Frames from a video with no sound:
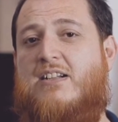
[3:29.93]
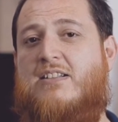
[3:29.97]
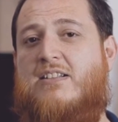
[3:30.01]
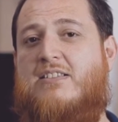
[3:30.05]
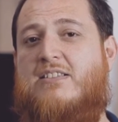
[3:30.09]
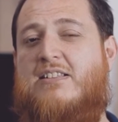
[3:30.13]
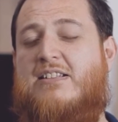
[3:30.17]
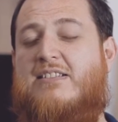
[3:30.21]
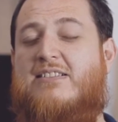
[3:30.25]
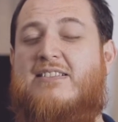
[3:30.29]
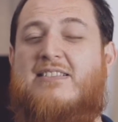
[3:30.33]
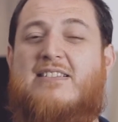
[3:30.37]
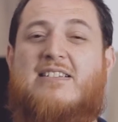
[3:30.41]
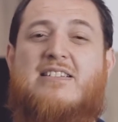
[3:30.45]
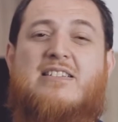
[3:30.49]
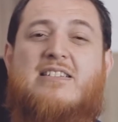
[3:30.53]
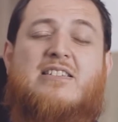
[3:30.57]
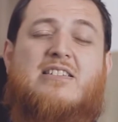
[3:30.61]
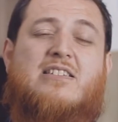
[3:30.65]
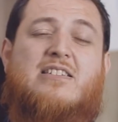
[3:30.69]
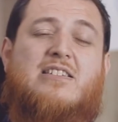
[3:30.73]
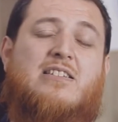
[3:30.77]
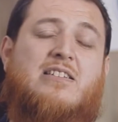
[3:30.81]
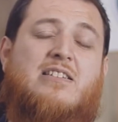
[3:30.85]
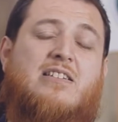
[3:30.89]
They
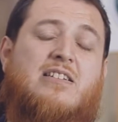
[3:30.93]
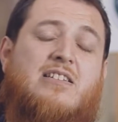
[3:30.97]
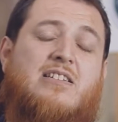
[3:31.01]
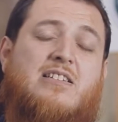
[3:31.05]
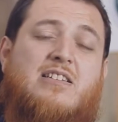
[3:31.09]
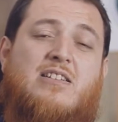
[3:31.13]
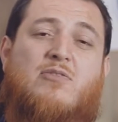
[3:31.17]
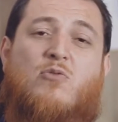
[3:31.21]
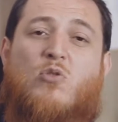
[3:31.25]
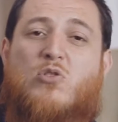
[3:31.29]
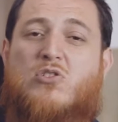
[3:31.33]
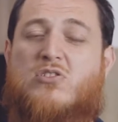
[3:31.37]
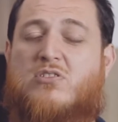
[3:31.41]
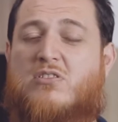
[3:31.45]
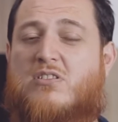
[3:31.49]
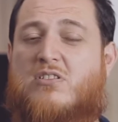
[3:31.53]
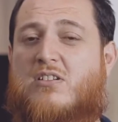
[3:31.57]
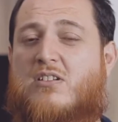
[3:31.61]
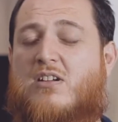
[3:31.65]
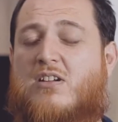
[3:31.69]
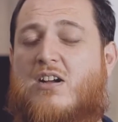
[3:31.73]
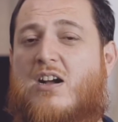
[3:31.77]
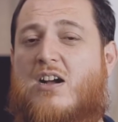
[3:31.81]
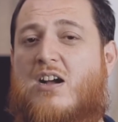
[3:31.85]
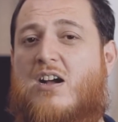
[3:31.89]
didn't, uh, they was,
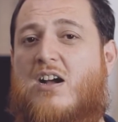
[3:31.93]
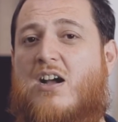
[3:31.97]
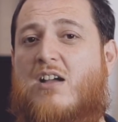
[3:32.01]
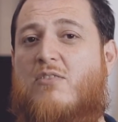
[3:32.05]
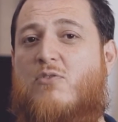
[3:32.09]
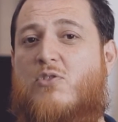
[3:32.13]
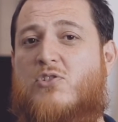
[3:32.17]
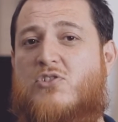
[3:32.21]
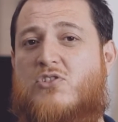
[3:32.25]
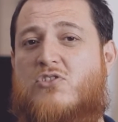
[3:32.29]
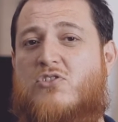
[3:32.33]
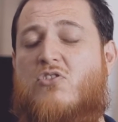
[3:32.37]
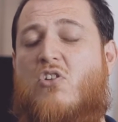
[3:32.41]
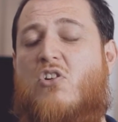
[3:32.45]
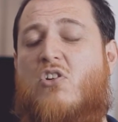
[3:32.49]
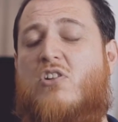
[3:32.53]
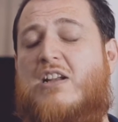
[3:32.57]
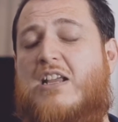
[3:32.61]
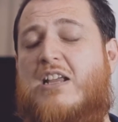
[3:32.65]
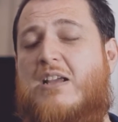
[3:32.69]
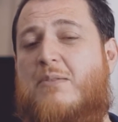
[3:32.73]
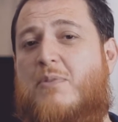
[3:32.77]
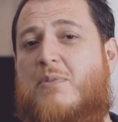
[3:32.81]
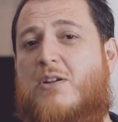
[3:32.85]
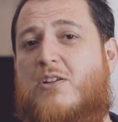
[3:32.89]
uh, I was
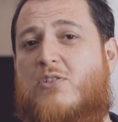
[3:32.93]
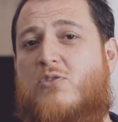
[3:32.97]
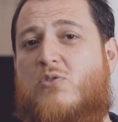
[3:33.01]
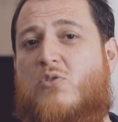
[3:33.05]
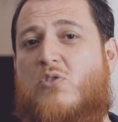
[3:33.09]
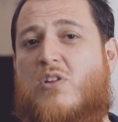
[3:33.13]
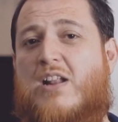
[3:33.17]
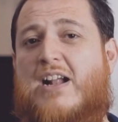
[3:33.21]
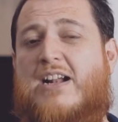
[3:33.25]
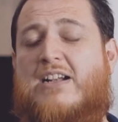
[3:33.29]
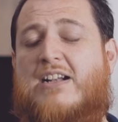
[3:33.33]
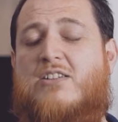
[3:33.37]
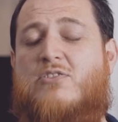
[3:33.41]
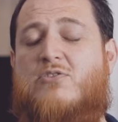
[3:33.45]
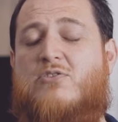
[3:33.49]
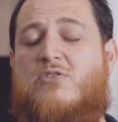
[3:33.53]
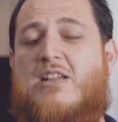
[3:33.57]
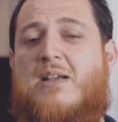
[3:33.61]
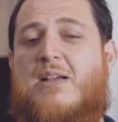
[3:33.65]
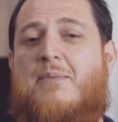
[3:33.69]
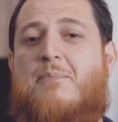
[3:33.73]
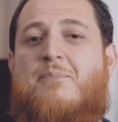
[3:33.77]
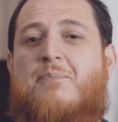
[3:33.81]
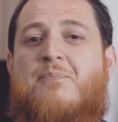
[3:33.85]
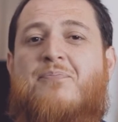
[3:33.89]
not able to connect to
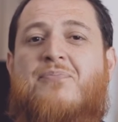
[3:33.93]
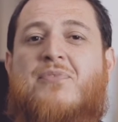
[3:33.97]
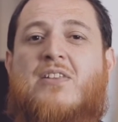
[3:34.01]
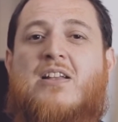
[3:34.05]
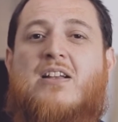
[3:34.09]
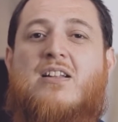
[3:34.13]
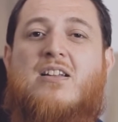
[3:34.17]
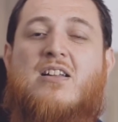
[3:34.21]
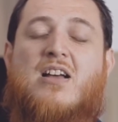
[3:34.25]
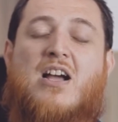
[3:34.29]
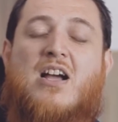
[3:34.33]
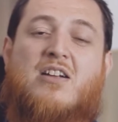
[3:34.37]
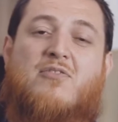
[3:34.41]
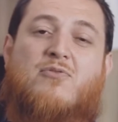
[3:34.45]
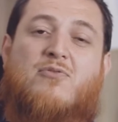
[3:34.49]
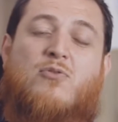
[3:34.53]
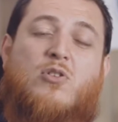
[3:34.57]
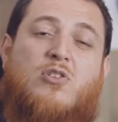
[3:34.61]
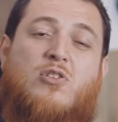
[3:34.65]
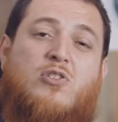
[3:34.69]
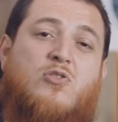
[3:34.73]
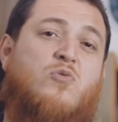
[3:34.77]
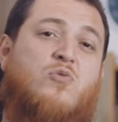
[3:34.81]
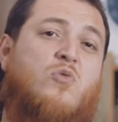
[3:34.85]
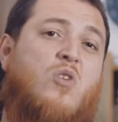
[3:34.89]
them like
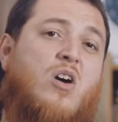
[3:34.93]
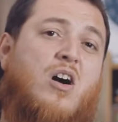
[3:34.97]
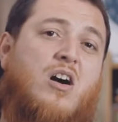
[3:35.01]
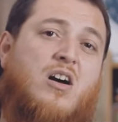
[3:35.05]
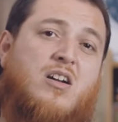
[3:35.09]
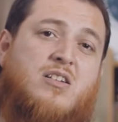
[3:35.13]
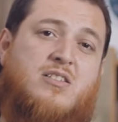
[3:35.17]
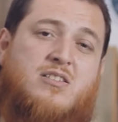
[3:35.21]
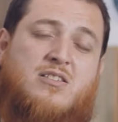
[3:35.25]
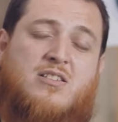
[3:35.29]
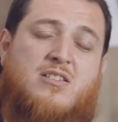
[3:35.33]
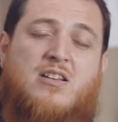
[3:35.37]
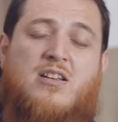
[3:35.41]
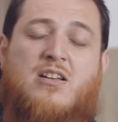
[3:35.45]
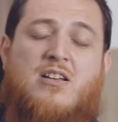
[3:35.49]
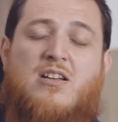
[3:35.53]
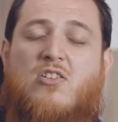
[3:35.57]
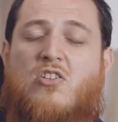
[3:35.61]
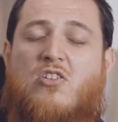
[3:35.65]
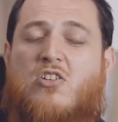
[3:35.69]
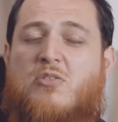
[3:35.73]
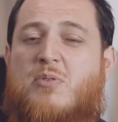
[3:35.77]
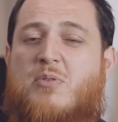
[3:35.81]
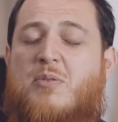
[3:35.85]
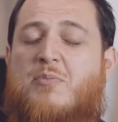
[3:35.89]
for two hours
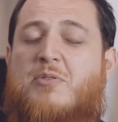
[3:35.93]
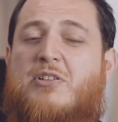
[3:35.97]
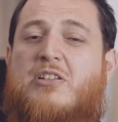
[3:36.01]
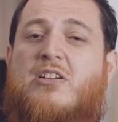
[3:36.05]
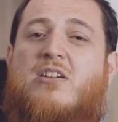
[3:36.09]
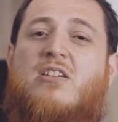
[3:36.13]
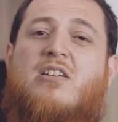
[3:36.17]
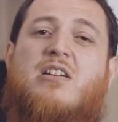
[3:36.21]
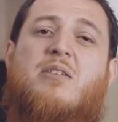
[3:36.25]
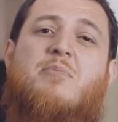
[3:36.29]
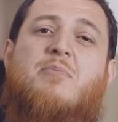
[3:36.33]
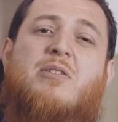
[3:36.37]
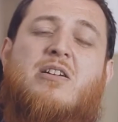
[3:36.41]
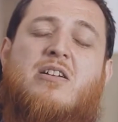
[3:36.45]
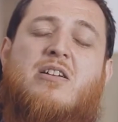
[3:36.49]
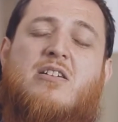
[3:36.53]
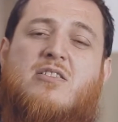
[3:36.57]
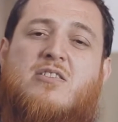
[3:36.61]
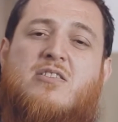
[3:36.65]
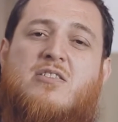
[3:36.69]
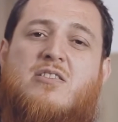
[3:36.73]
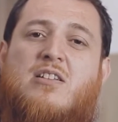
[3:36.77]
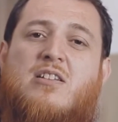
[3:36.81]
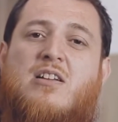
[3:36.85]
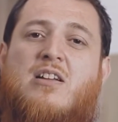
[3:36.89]
or maybe 30
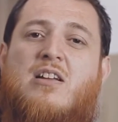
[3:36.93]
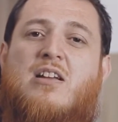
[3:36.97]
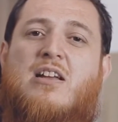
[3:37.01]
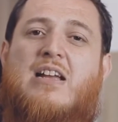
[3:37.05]
minutes.